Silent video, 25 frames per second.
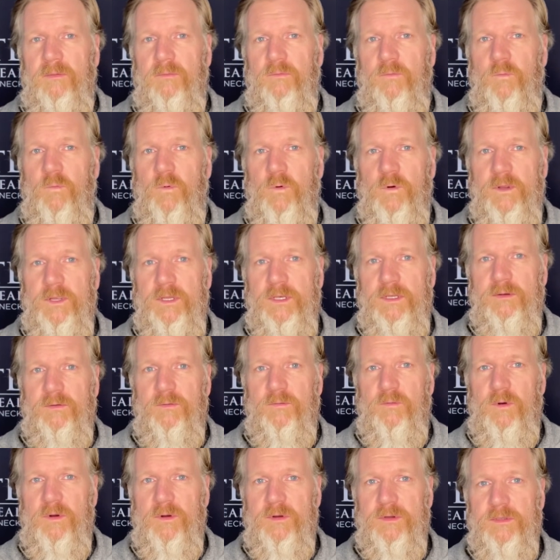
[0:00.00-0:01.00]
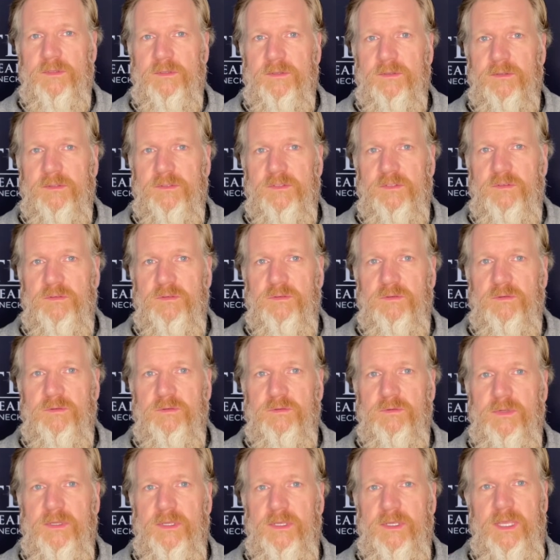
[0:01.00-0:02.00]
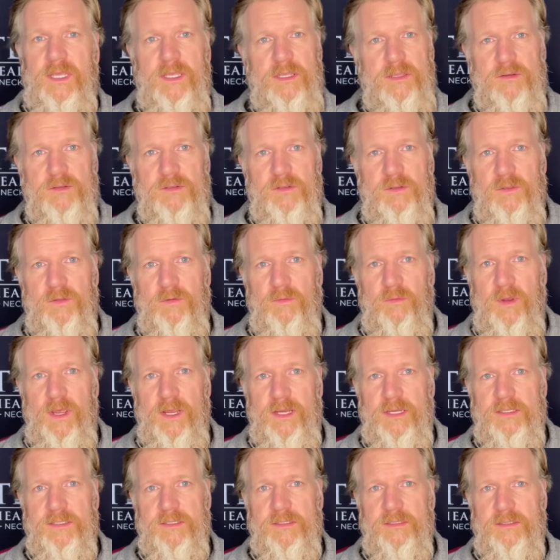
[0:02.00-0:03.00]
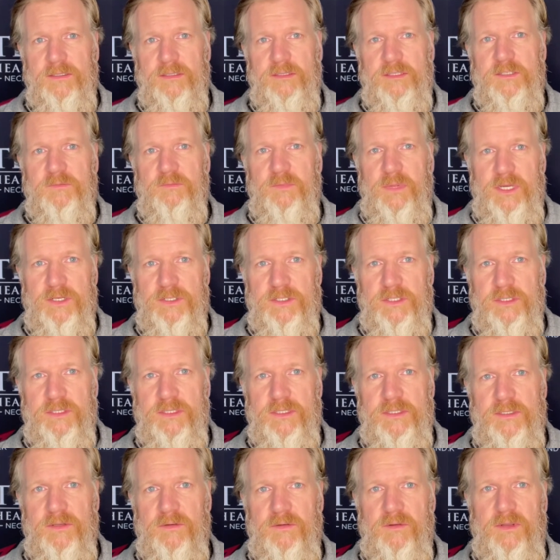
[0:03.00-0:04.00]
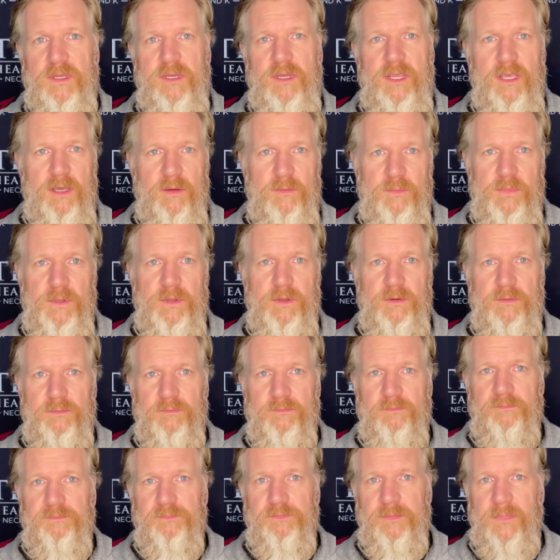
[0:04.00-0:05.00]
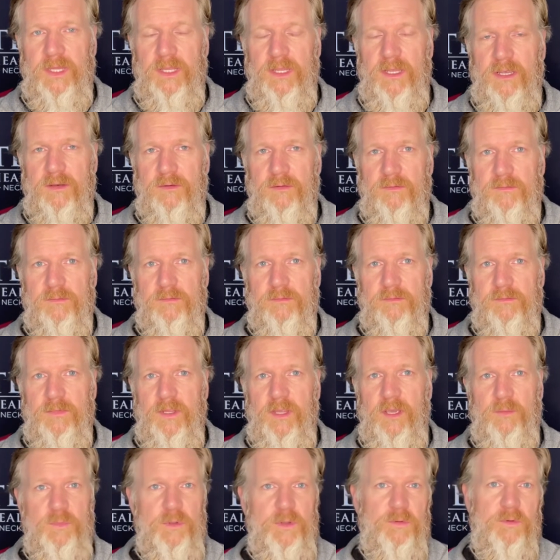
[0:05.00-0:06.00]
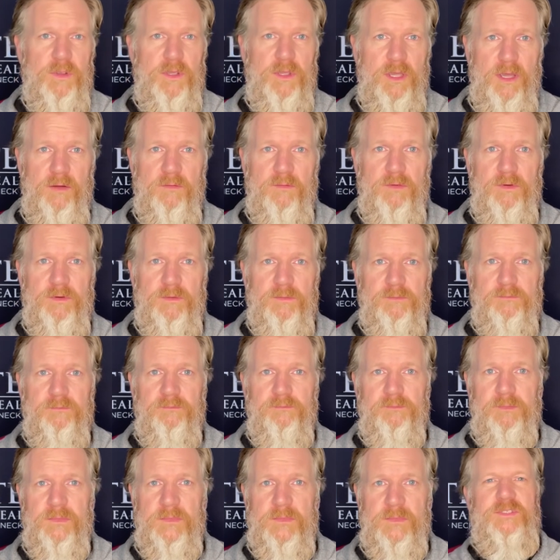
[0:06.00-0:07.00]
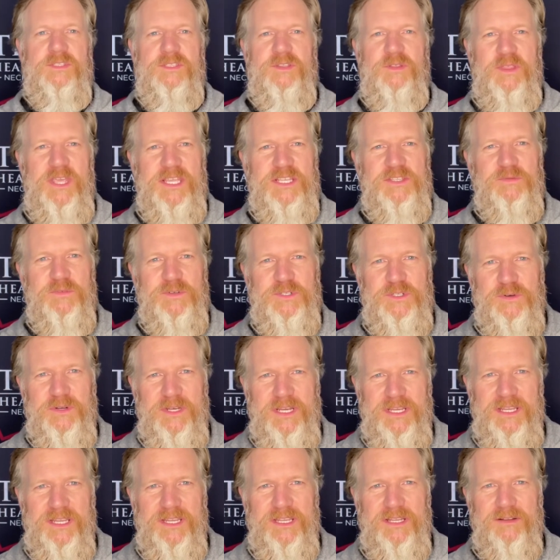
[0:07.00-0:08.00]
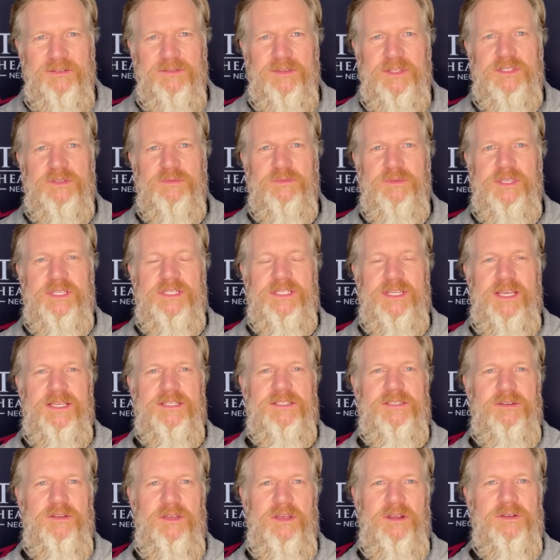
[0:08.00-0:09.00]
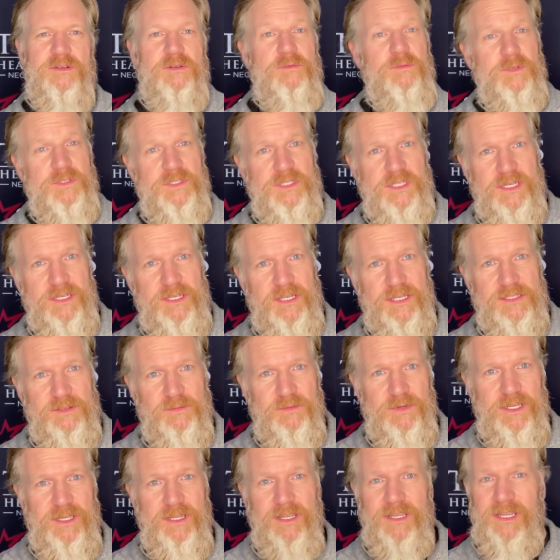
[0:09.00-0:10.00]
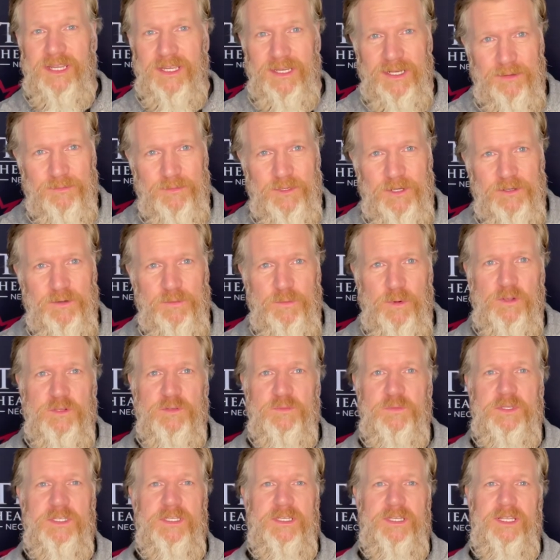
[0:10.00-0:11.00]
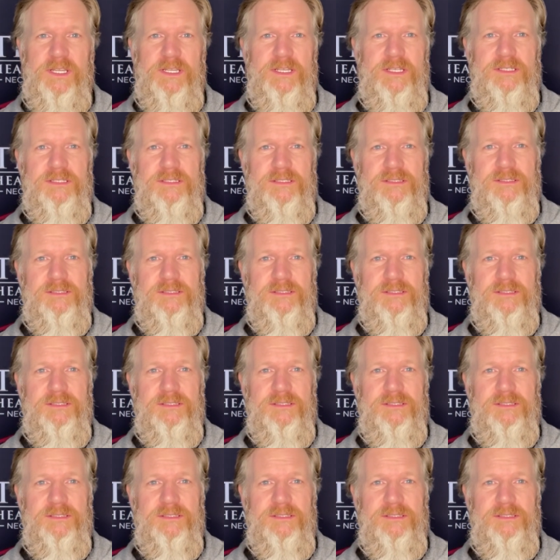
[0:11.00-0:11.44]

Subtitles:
we're going to work to get you to the right specialist who can help you and help you recover. So thanks for joining in on this week's Ask the Doctor. We'll see you next week. Again, I'm Dr. Bozeman, and